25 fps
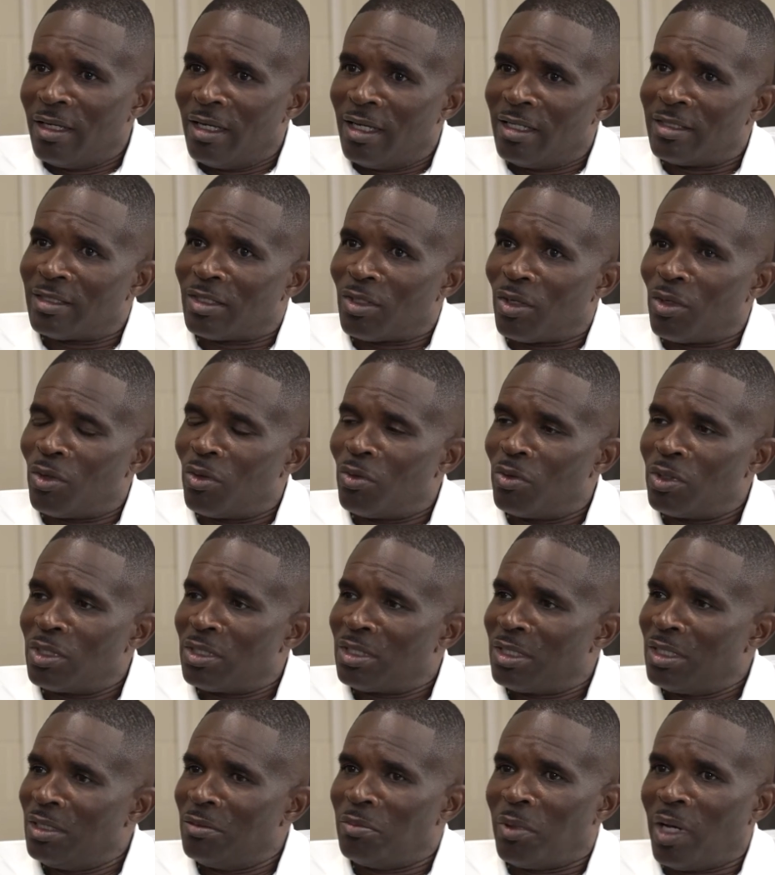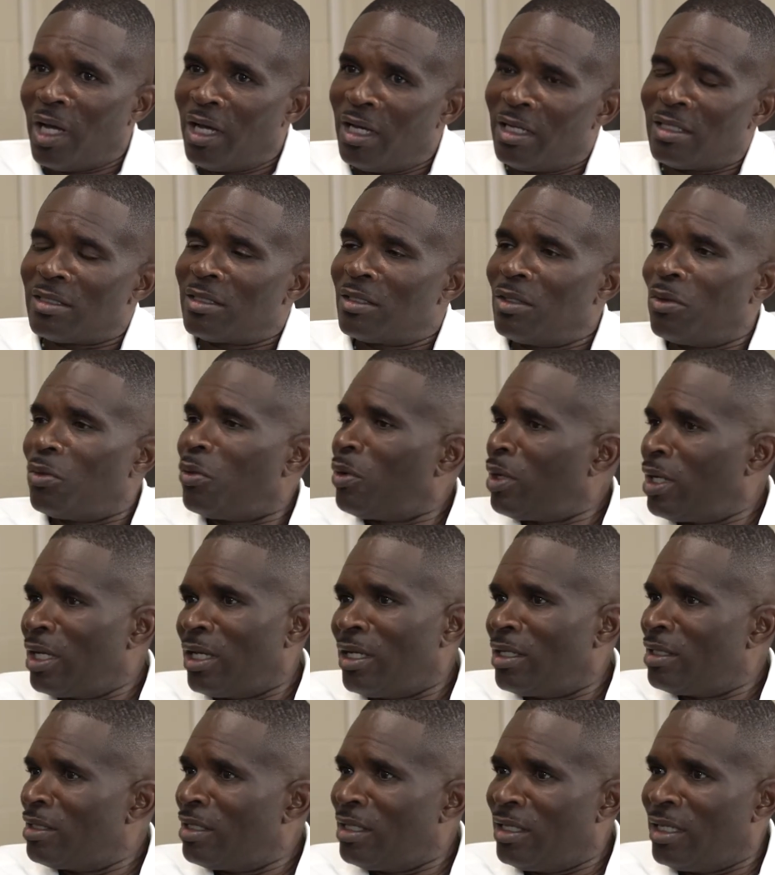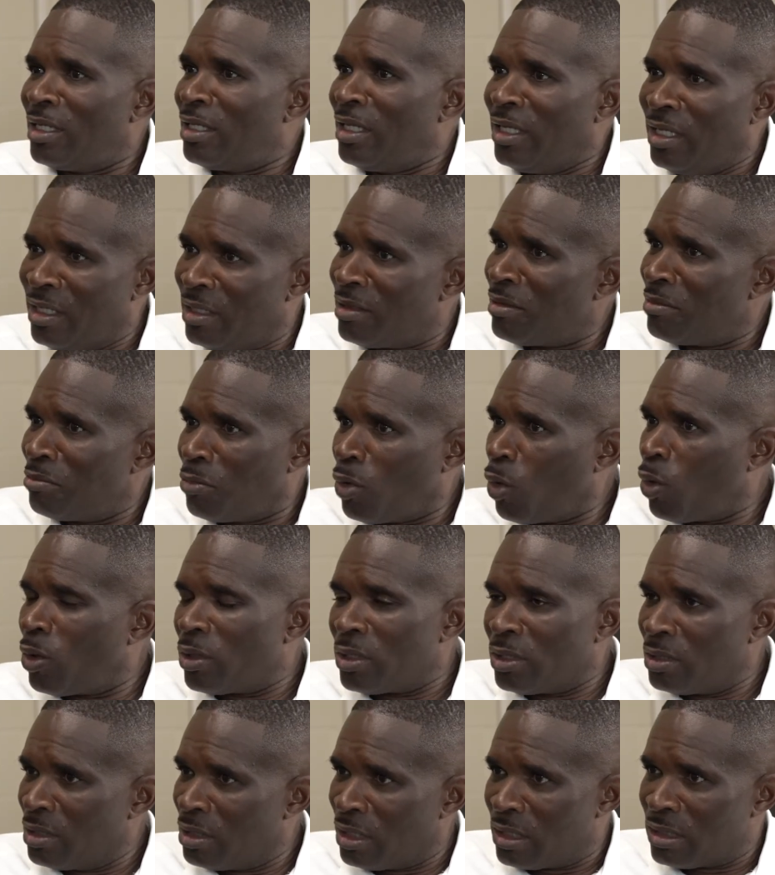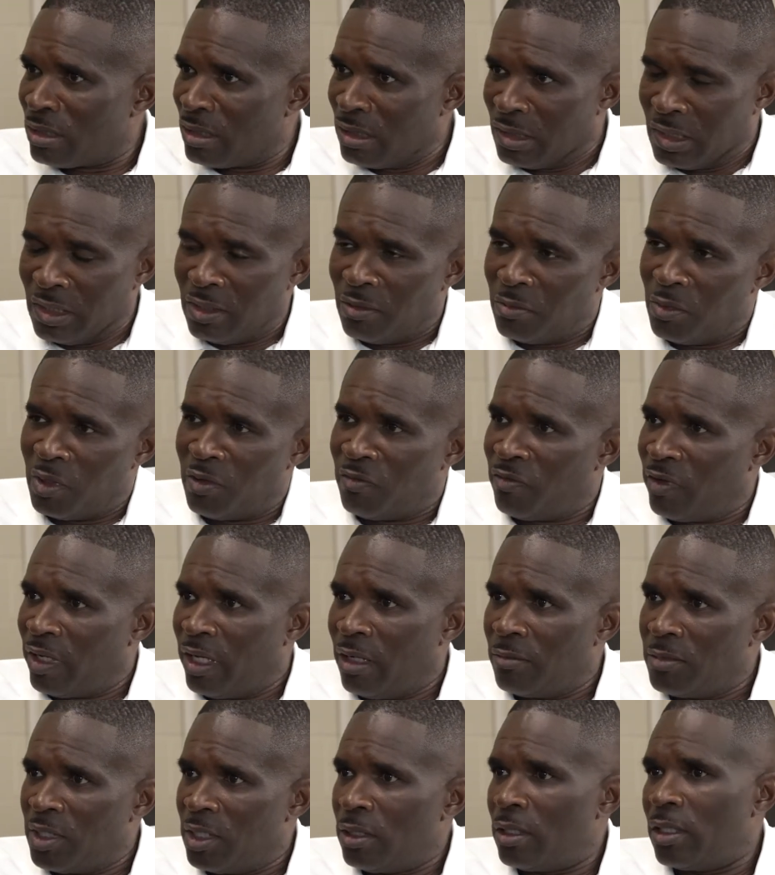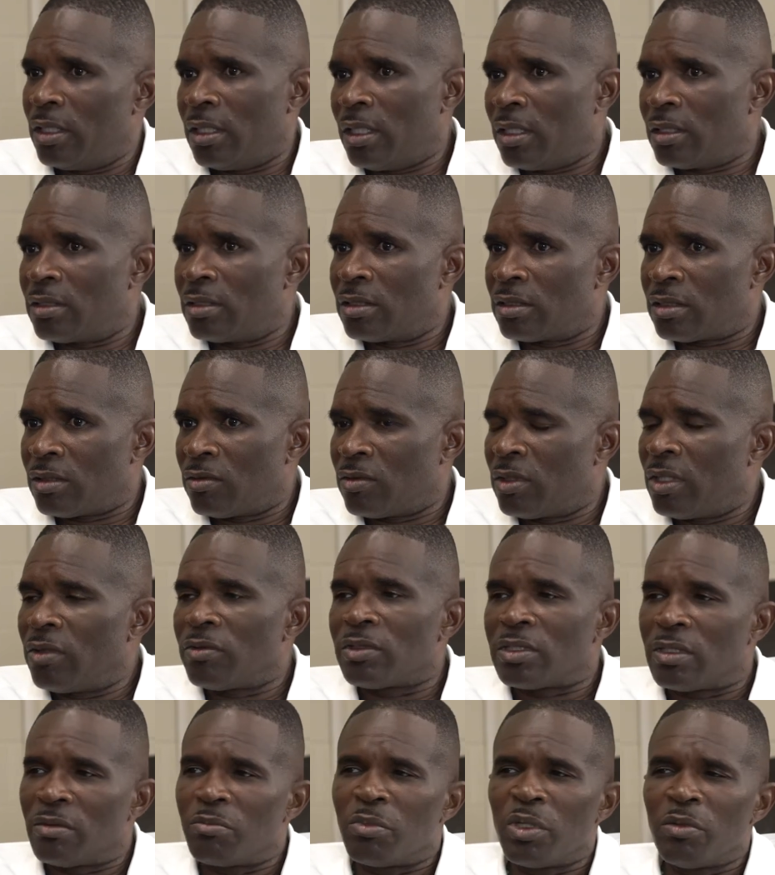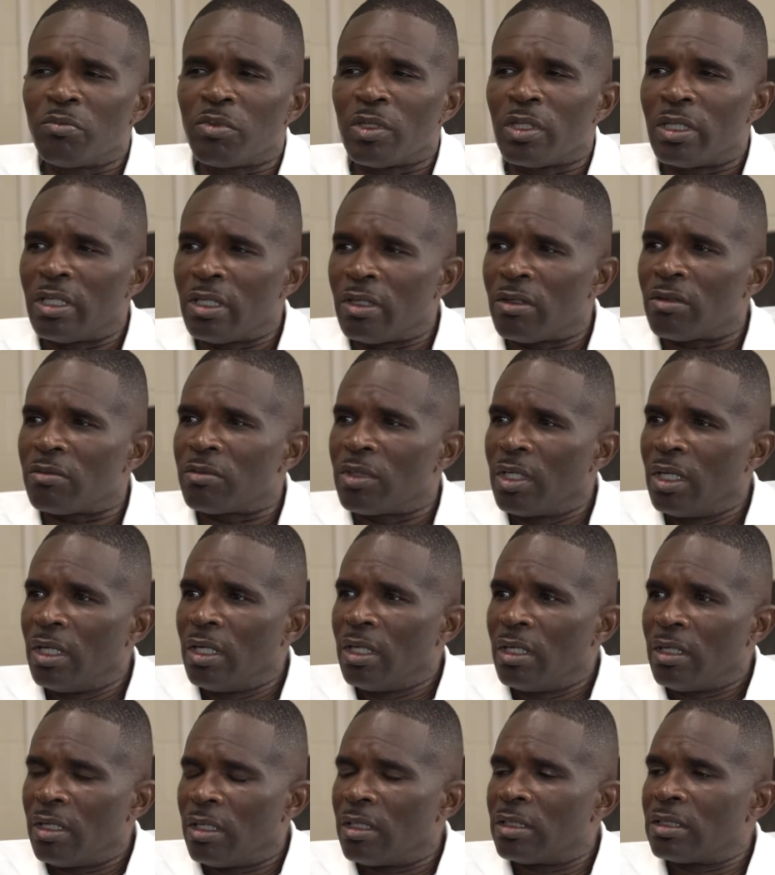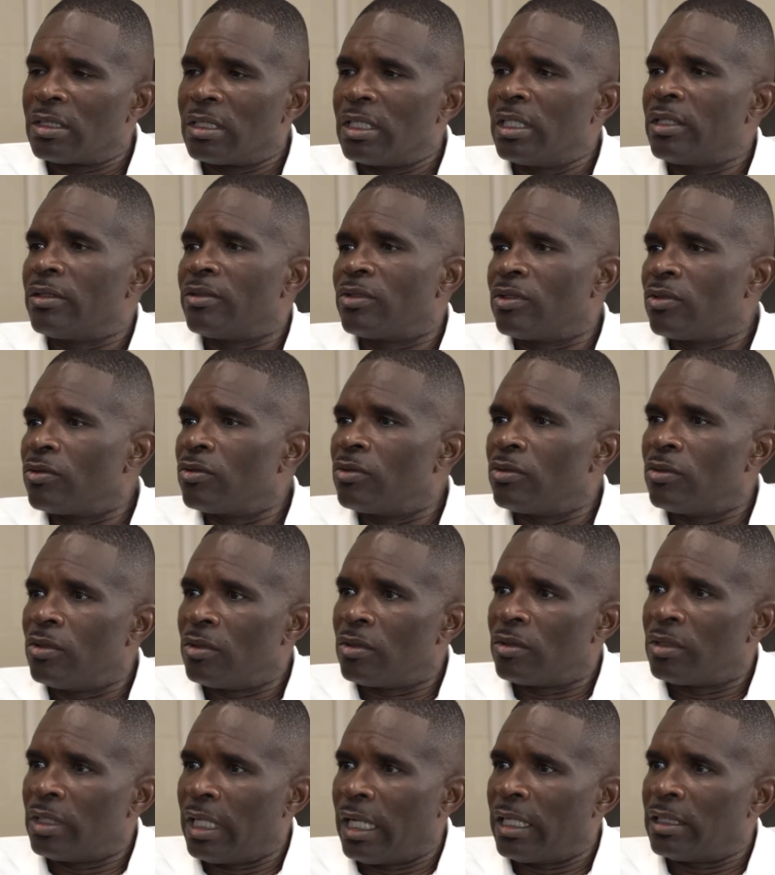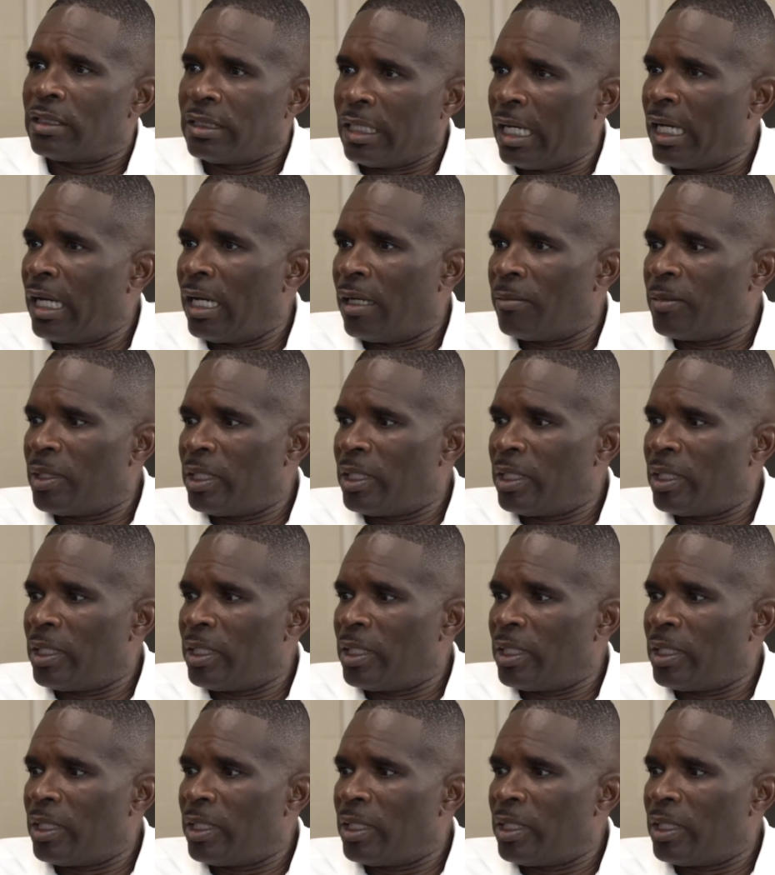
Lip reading: And so when she passed away, it hit more than just the Chipman family. It hit others. So there were some people to help us get through that time.